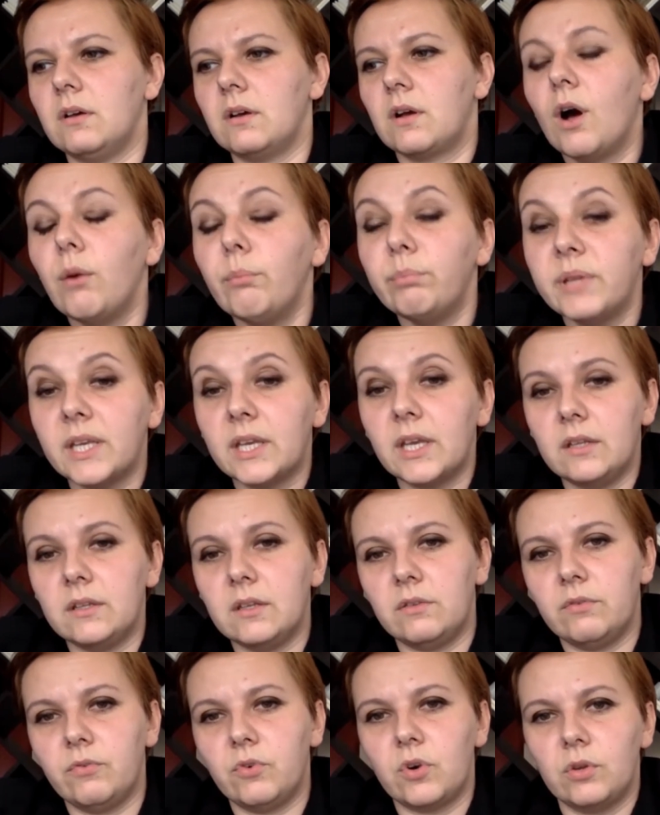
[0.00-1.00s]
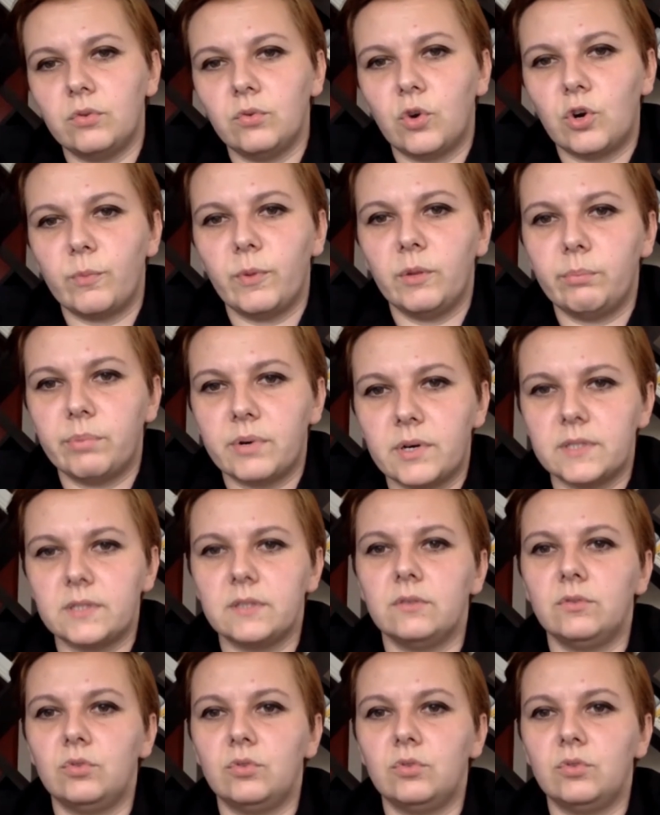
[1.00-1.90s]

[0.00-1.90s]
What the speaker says: complicated for a normal person